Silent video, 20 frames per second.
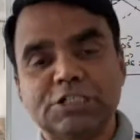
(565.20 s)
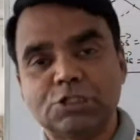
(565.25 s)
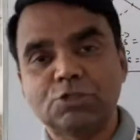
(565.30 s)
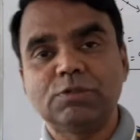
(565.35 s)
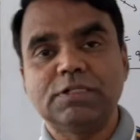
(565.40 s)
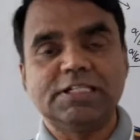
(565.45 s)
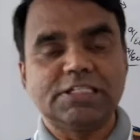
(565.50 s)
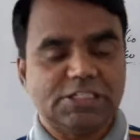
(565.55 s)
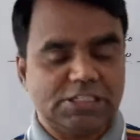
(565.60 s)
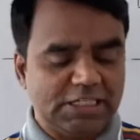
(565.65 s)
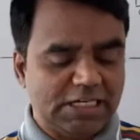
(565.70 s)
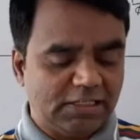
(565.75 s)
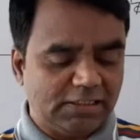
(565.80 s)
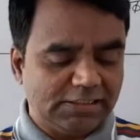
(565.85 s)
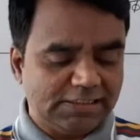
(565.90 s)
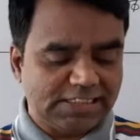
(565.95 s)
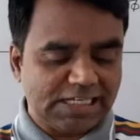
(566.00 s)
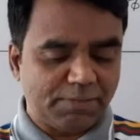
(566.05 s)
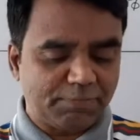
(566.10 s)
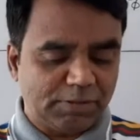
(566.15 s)
do an
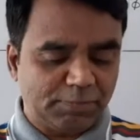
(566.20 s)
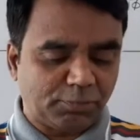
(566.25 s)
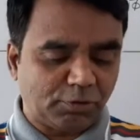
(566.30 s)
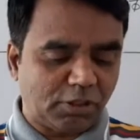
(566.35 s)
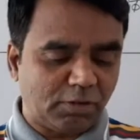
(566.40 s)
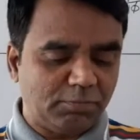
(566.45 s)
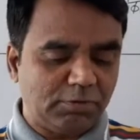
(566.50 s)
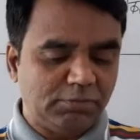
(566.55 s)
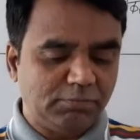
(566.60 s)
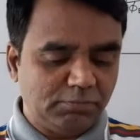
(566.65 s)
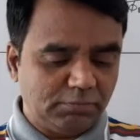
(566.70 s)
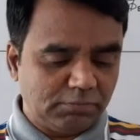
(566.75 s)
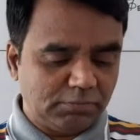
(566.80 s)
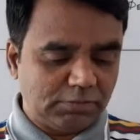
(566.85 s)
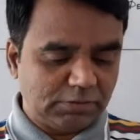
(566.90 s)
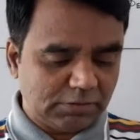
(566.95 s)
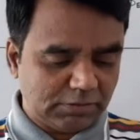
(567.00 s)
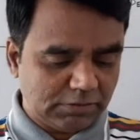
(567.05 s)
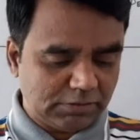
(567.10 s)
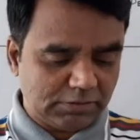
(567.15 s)
example problem
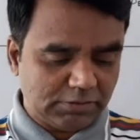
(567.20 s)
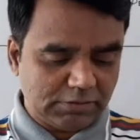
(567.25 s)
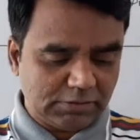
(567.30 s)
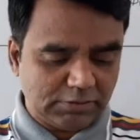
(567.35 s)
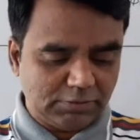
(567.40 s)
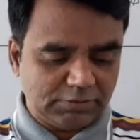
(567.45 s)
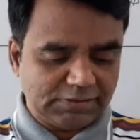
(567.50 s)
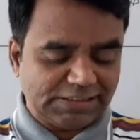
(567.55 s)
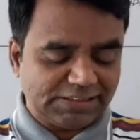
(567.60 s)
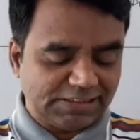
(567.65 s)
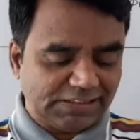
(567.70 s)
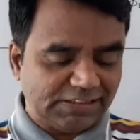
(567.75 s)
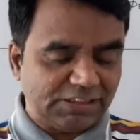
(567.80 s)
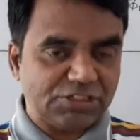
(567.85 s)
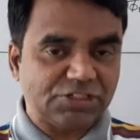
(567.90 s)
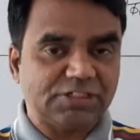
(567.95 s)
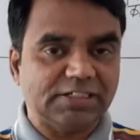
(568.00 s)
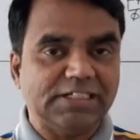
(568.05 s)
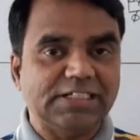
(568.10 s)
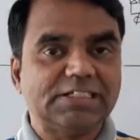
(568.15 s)
that
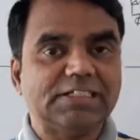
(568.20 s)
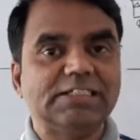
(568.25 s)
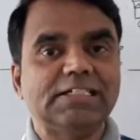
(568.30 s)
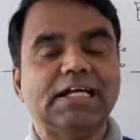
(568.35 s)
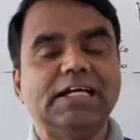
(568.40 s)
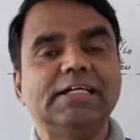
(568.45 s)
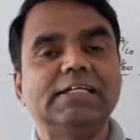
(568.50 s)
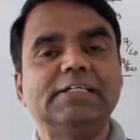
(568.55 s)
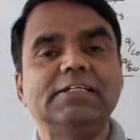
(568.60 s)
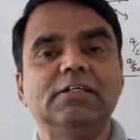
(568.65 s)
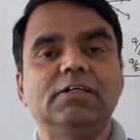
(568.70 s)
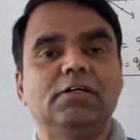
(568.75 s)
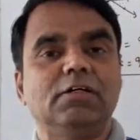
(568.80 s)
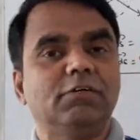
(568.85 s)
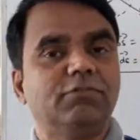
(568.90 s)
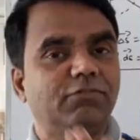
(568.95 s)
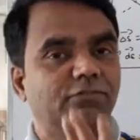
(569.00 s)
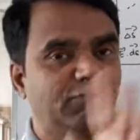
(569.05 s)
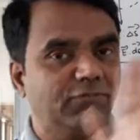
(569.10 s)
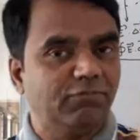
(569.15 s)
illustrates the idea of
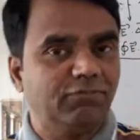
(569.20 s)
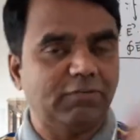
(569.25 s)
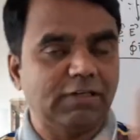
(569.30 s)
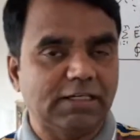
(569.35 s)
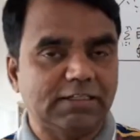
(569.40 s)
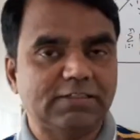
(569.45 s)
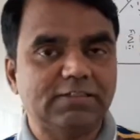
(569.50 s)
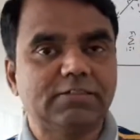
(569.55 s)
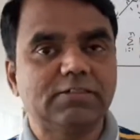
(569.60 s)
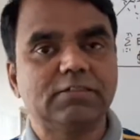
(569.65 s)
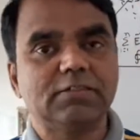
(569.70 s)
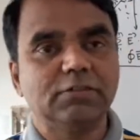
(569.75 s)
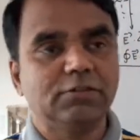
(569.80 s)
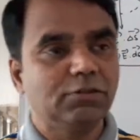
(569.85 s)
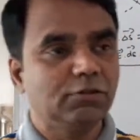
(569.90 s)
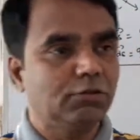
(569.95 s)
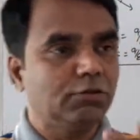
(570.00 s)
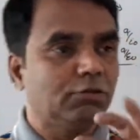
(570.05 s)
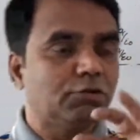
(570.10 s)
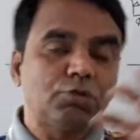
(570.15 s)
flux
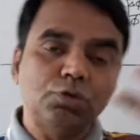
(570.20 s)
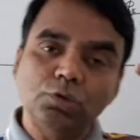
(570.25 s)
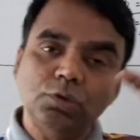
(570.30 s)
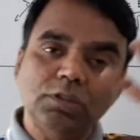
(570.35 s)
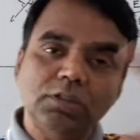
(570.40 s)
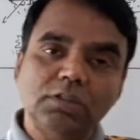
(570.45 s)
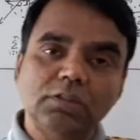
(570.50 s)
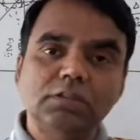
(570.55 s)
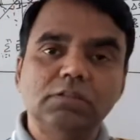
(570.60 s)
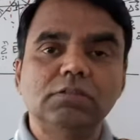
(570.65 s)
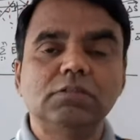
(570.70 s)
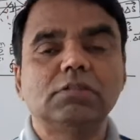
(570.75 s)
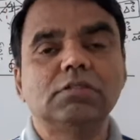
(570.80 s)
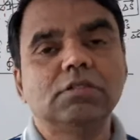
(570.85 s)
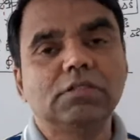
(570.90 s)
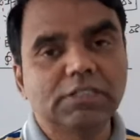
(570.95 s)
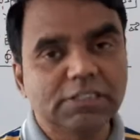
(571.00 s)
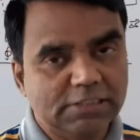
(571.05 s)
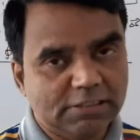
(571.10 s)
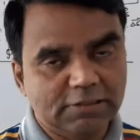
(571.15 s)
through
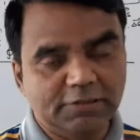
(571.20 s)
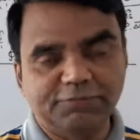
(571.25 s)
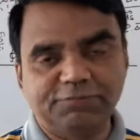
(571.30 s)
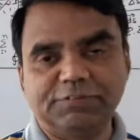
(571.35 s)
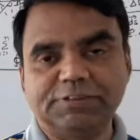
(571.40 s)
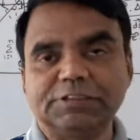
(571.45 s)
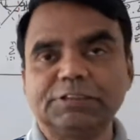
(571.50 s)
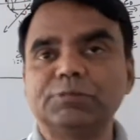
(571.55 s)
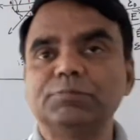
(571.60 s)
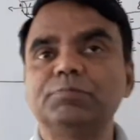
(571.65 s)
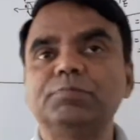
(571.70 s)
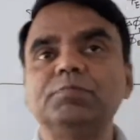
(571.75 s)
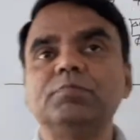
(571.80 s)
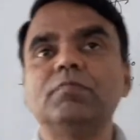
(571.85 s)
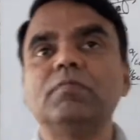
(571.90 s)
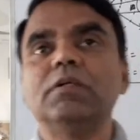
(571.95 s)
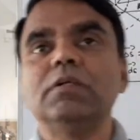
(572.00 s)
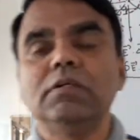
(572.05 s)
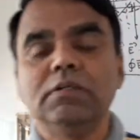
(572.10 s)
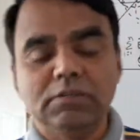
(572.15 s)
a surface.
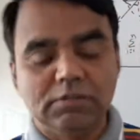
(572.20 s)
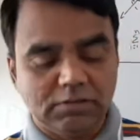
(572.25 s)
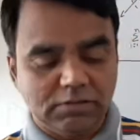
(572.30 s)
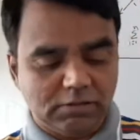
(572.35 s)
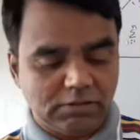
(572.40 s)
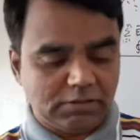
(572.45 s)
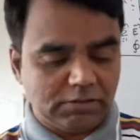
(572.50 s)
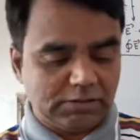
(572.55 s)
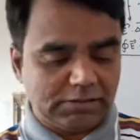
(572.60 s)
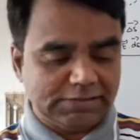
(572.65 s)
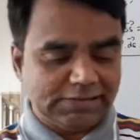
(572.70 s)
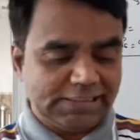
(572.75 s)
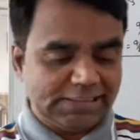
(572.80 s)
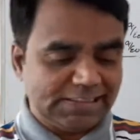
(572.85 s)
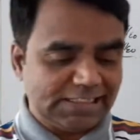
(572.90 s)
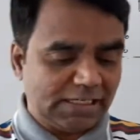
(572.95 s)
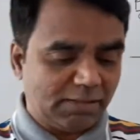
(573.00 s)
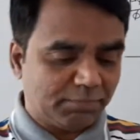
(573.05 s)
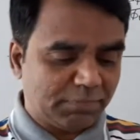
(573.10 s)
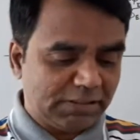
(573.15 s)
The
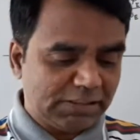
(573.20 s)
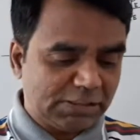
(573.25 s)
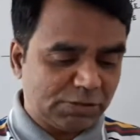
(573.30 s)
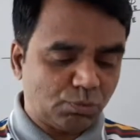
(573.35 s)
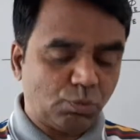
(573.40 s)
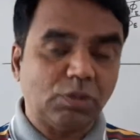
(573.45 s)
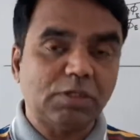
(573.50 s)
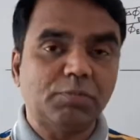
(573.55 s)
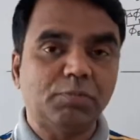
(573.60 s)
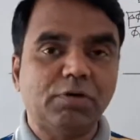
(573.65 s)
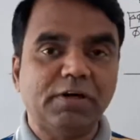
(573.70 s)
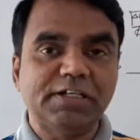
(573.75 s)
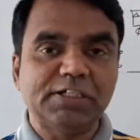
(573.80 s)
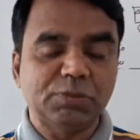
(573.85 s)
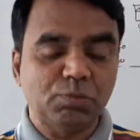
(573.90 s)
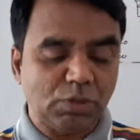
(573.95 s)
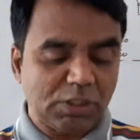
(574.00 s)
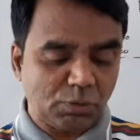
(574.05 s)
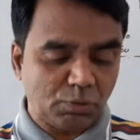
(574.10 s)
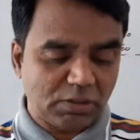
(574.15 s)
example is
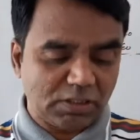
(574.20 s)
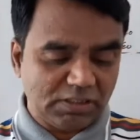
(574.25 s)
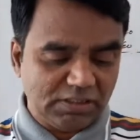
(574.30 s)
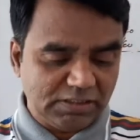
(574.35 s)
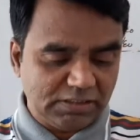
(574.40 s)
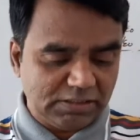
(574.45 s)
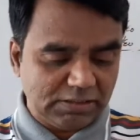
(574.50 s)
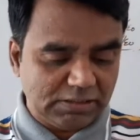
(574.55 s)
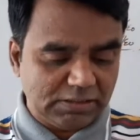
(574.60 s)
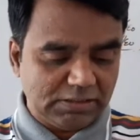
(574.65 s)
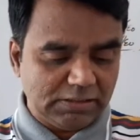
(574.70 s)
1.11.